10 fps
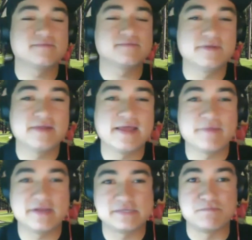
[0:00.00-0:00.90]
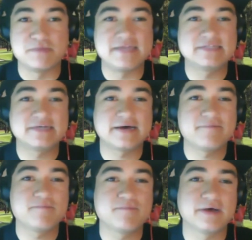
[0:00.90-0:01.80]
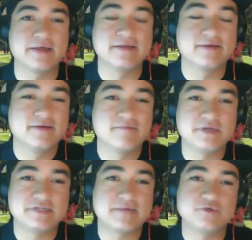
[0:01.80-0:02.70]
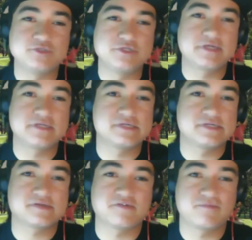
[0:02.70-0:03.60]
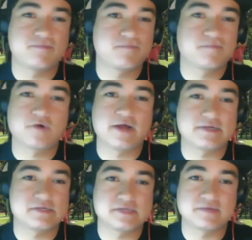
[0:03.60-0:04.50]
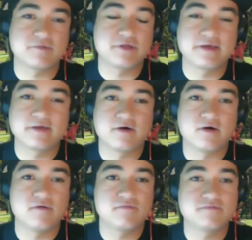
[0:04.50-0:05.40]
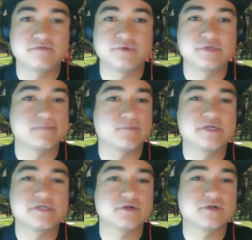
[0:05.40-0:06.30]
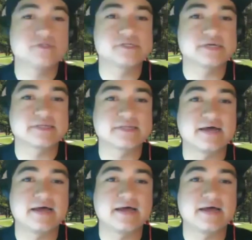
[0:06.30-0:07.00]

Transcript: name it as me time, but me time usually consists of practicing, playing golf, doing some research, things like that.